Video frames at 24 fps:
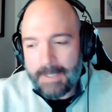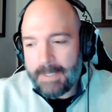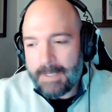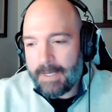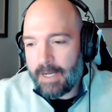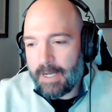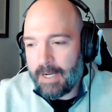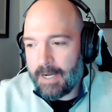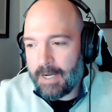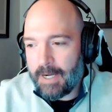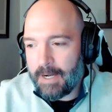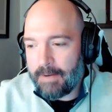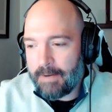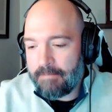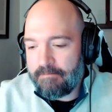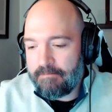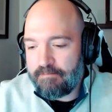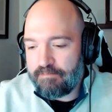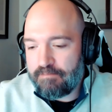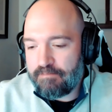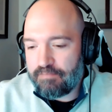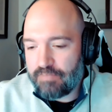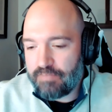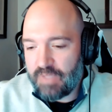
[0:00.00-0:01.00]

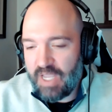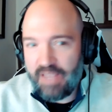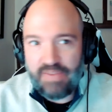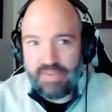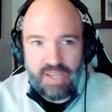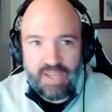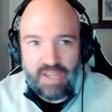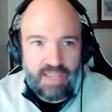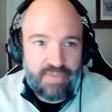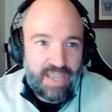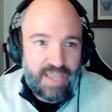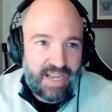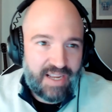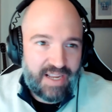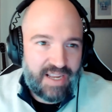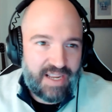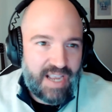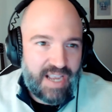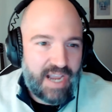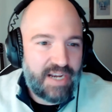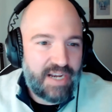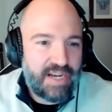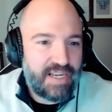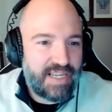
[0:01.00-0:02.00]
And that
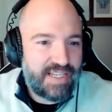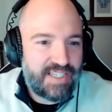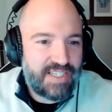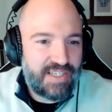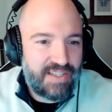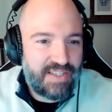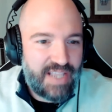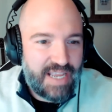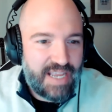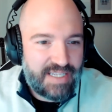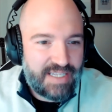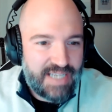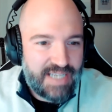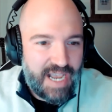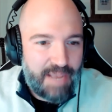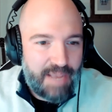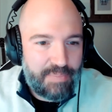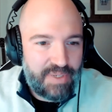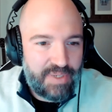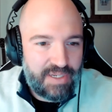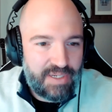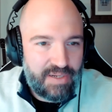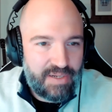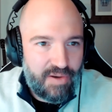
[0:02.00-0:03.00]
kind of gets into that
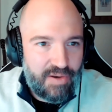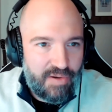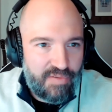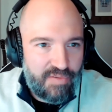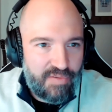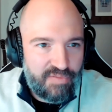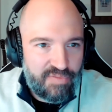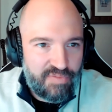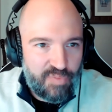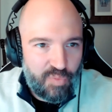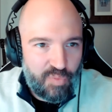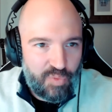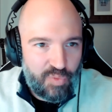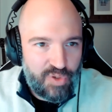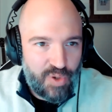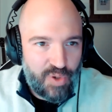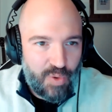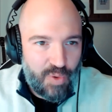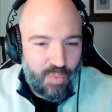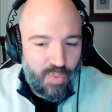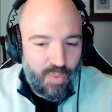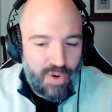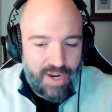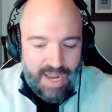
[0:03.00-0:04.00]
topic of,
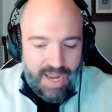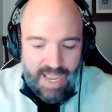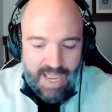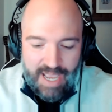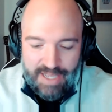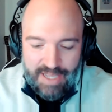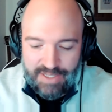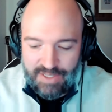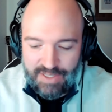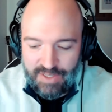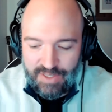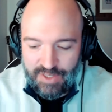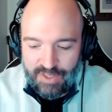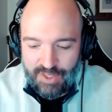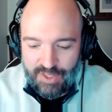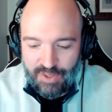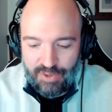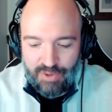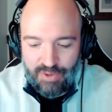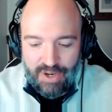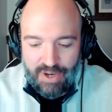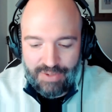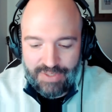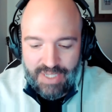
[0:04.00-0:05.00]
what adds to
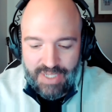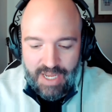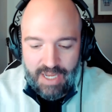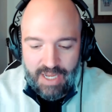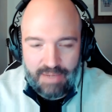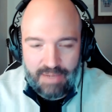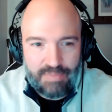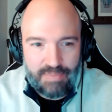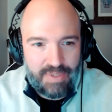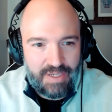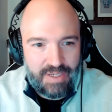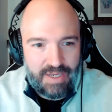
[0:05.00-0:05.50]
turnaround time.